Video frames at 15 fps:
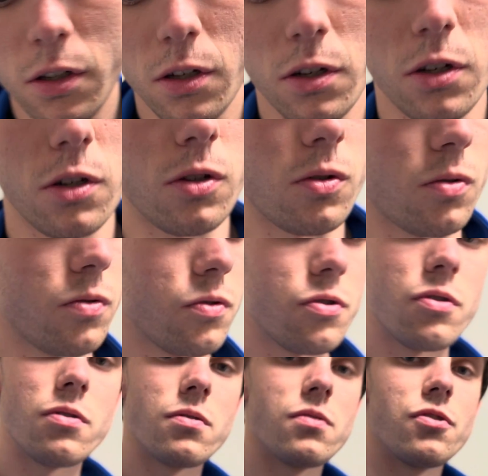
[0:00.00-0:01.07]
new
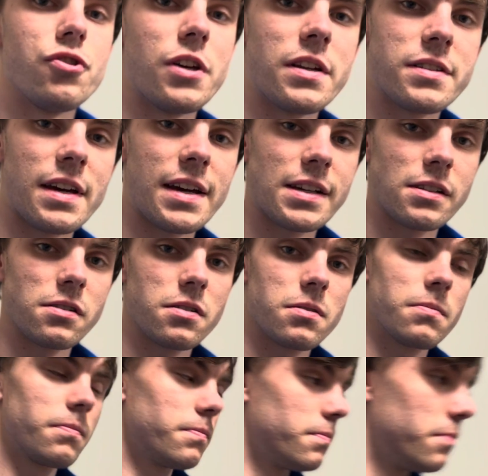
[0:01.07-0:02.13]
jet tags.
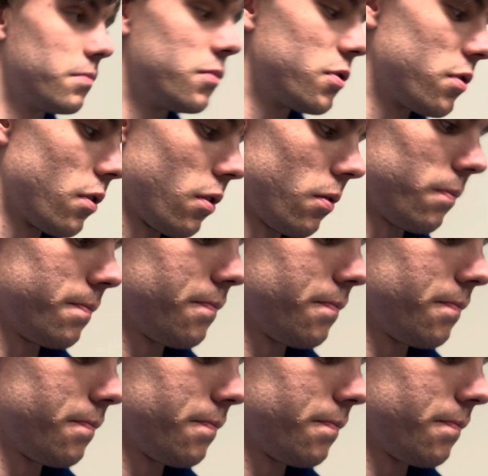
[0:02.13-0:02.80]
So